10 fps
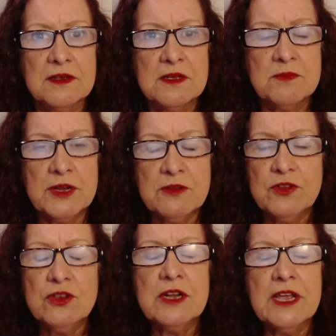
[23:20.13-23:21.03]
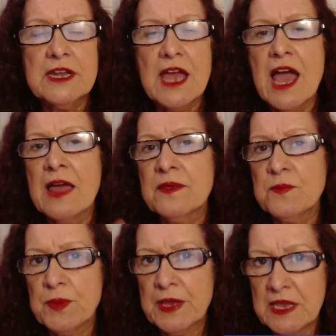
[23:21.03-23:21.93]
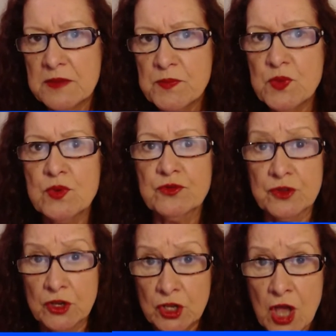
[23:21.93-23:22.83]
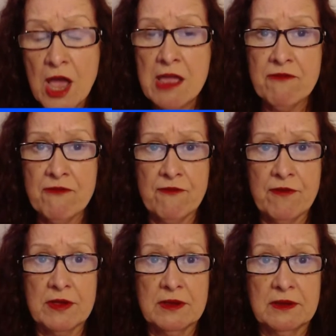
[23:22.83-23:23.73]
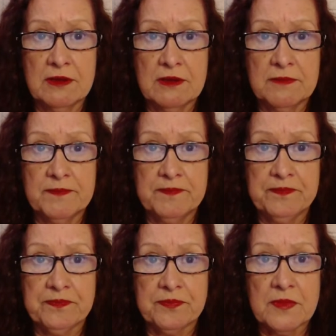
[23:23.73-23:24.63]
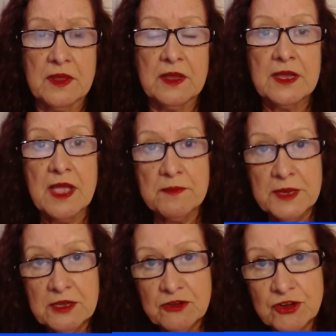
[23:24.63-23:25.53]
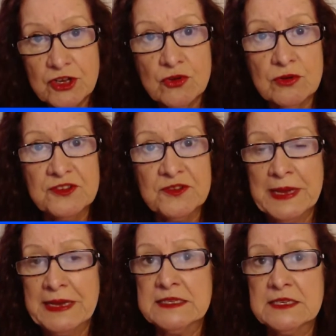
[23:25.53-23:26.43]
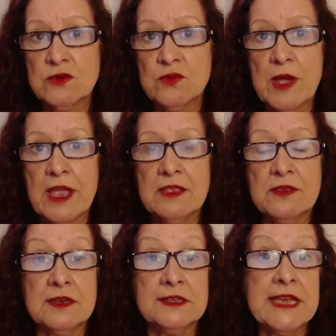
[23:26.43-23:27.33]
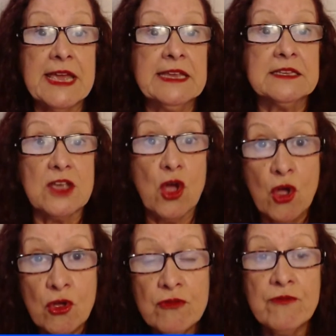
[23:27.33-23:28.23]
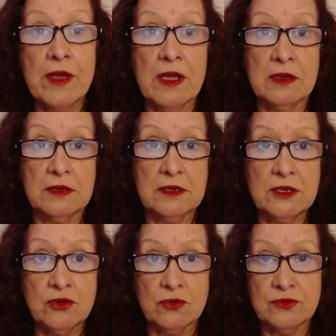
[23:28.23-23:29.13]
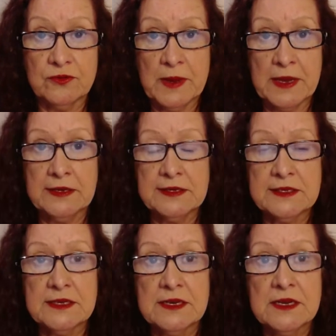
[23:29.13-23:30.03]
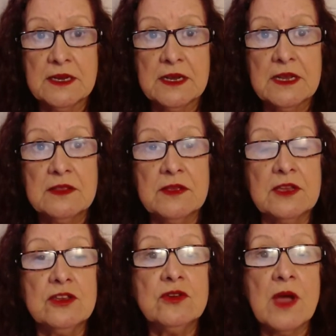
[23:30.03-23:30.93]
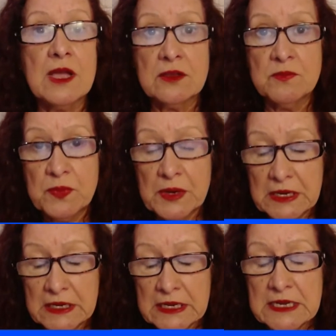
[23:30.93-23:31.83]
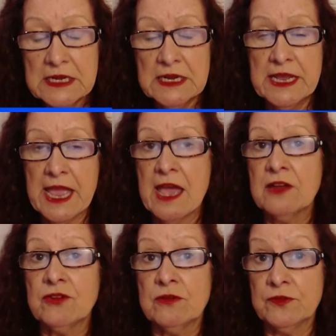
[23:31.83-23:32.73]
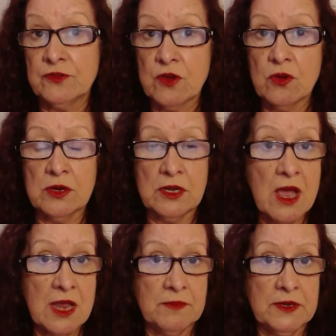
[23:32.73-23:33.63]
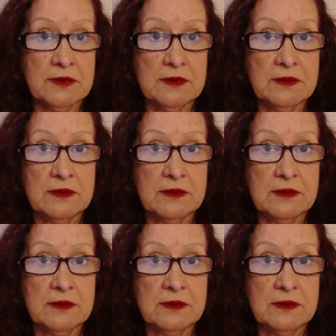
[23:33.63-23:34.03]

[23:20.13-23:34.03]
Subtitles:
But if you let other people's life come into your space in a way that it takes over your space, then you are completely out of soul alignment.